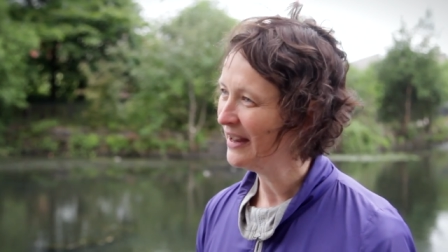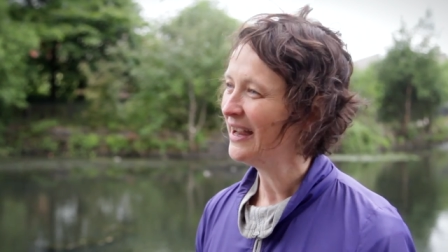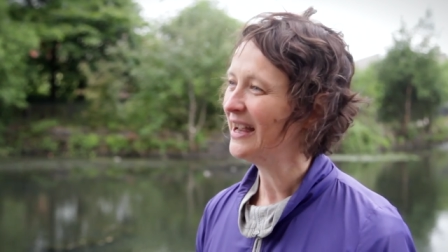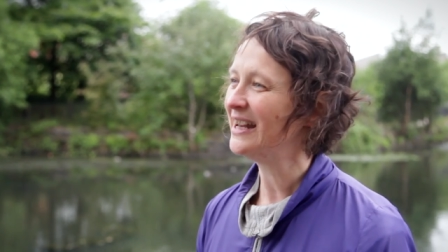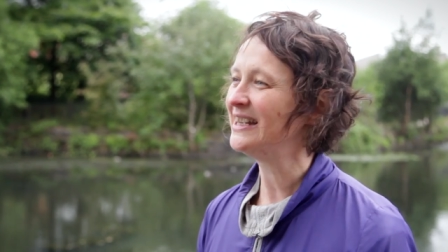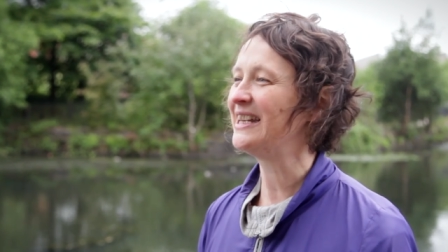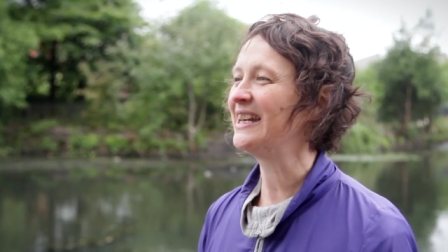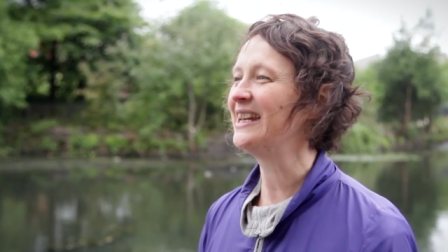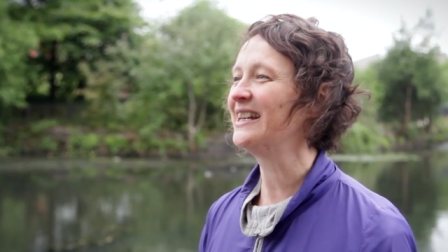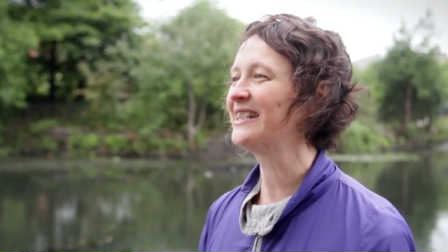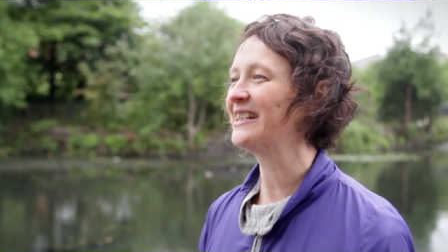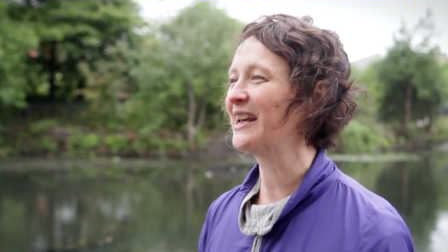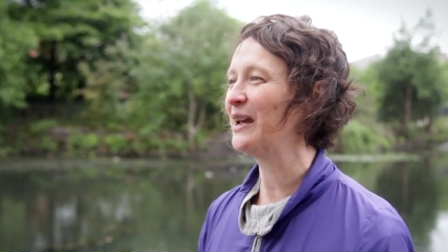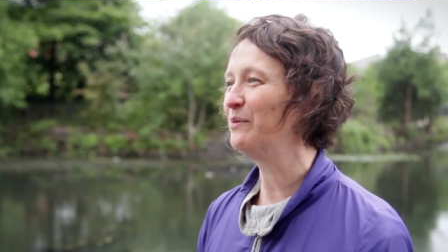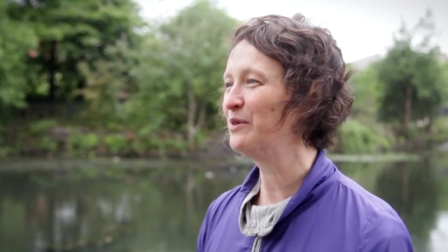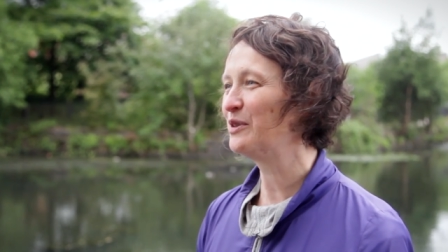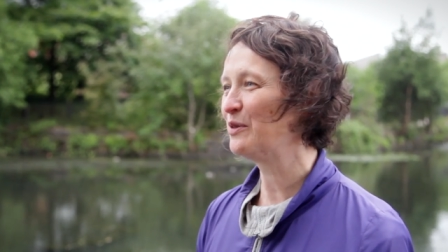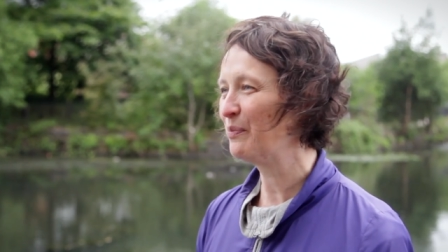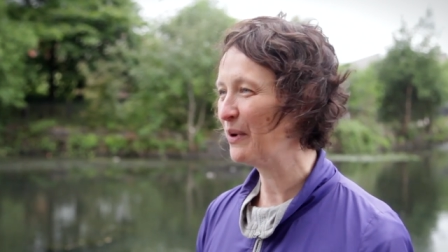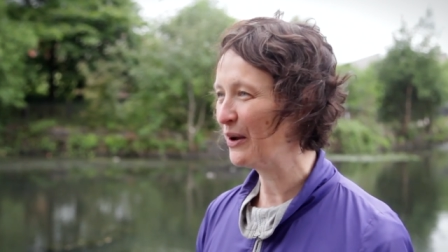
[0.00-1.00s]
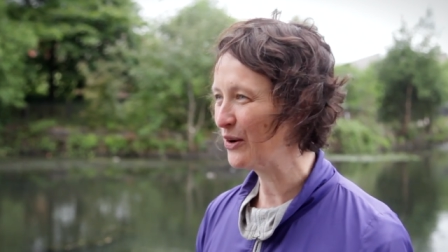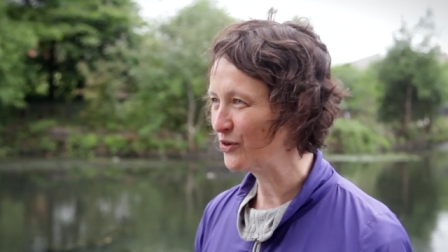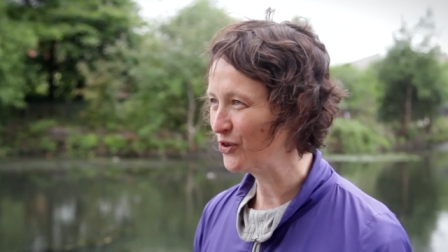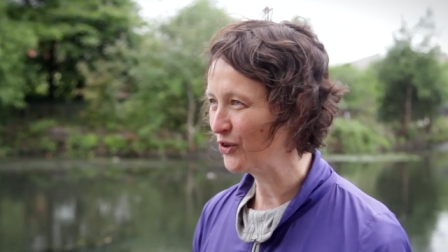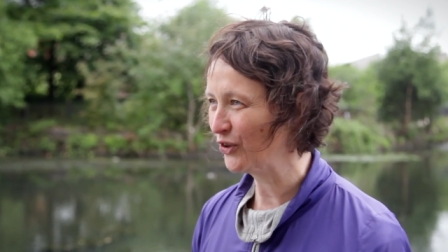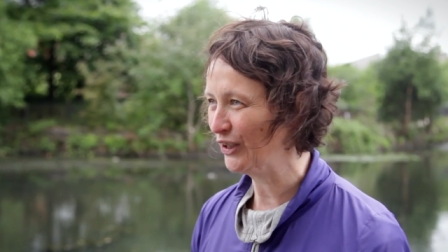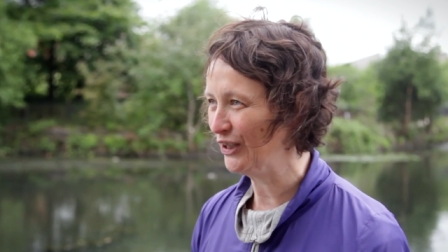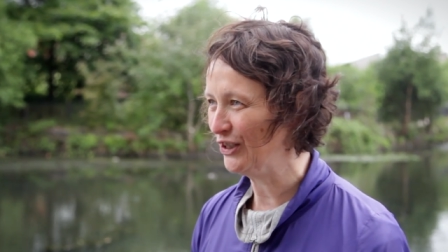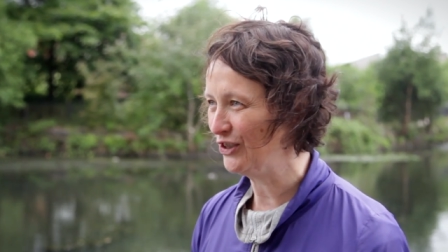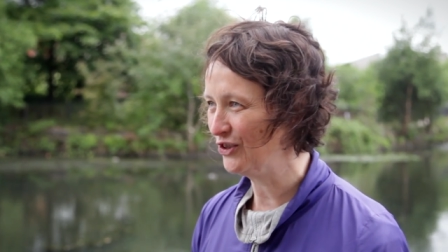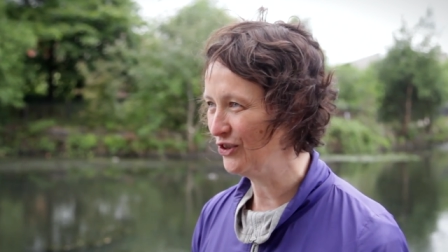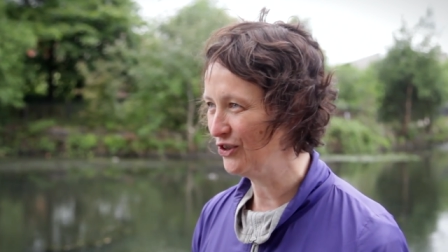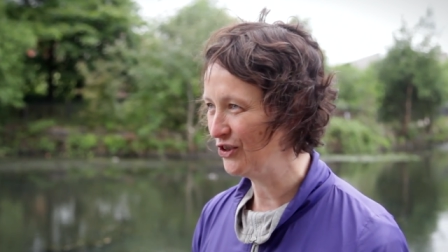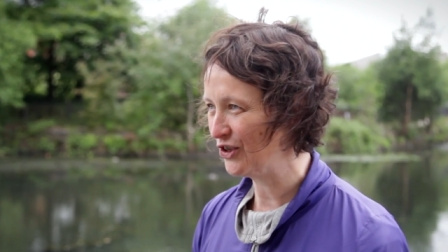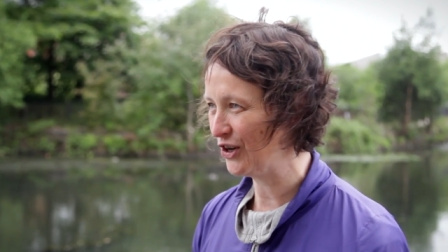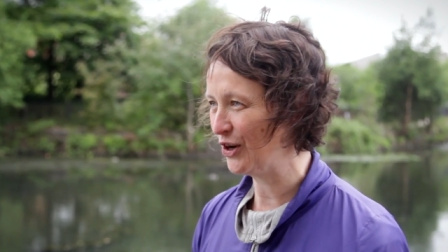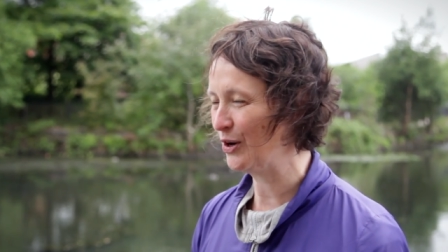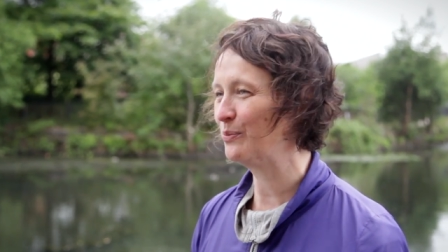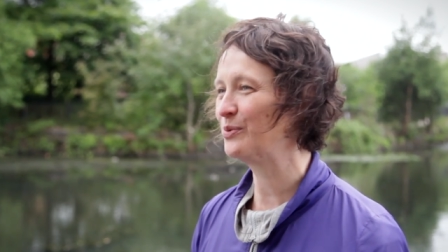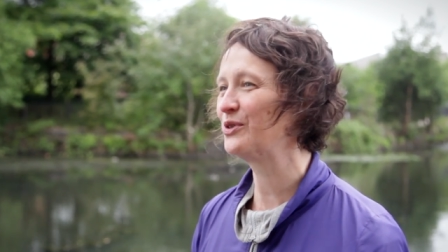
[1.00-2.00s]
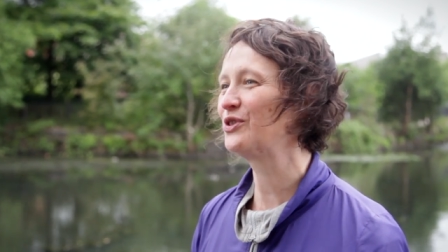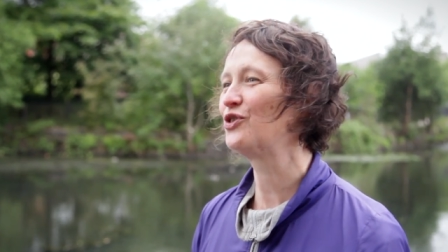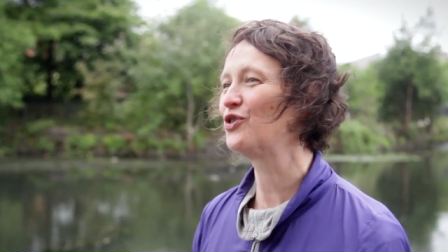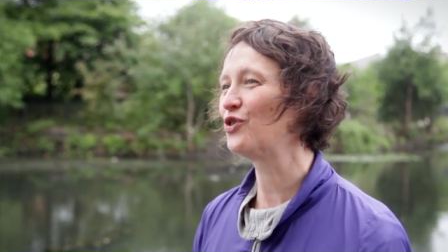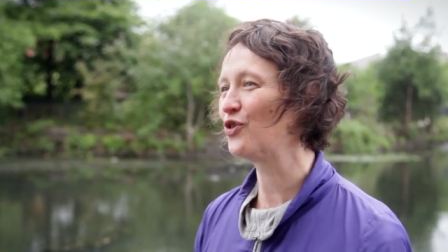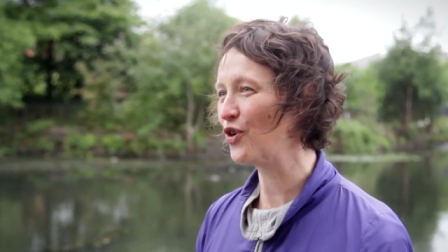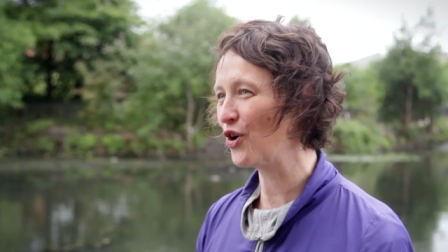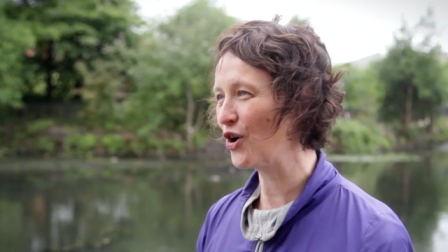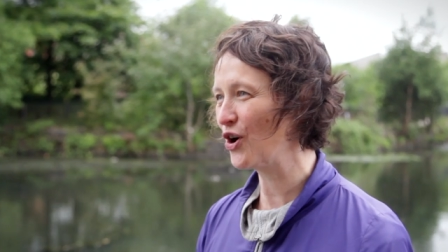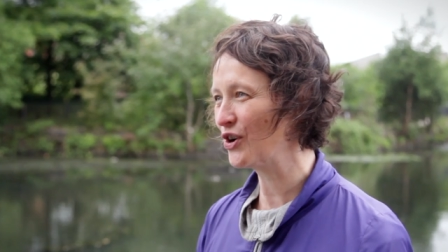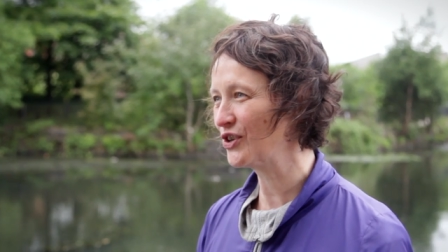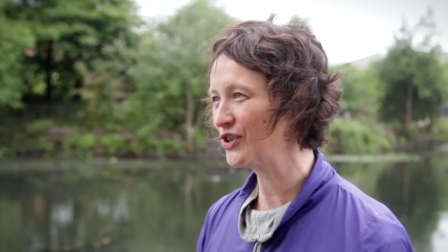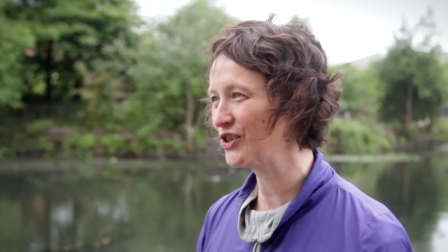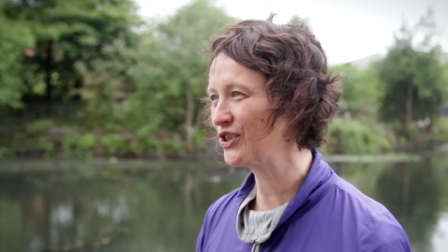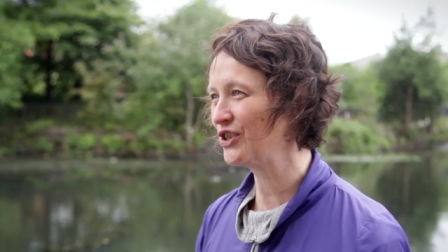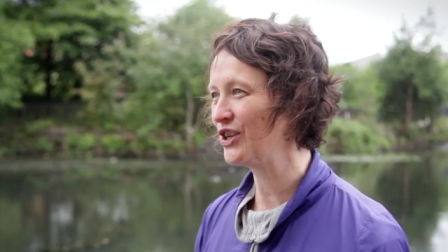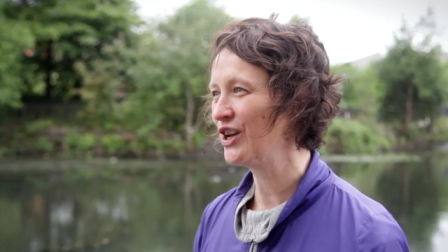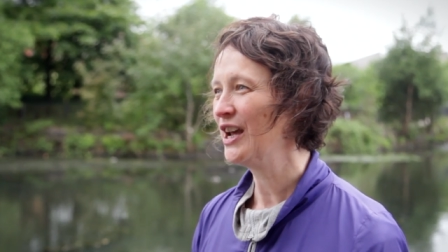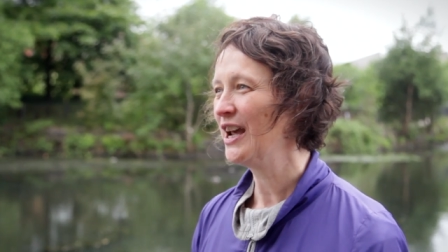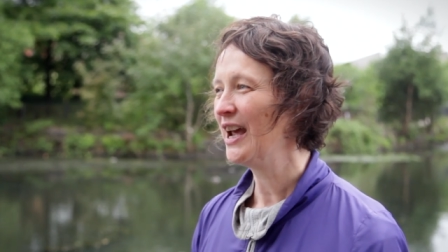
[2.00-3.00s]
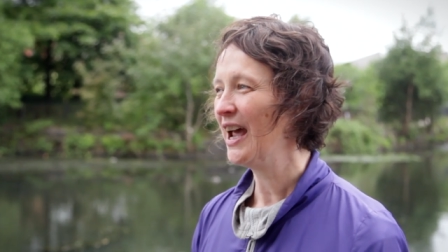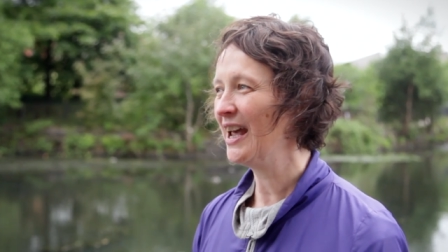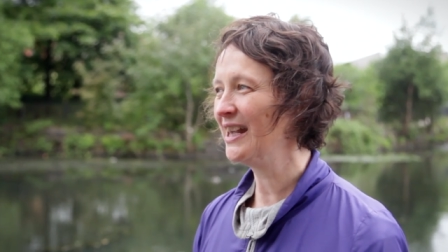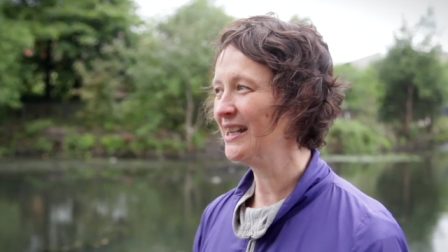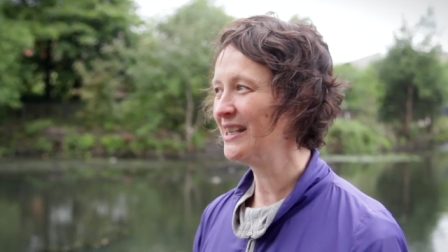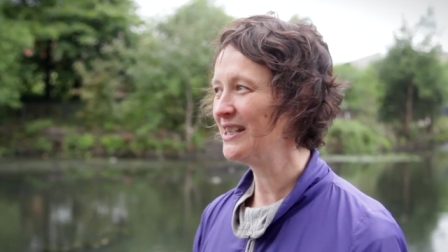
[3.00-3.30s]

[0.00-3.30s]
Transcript: It takes time to build relationships, trust, and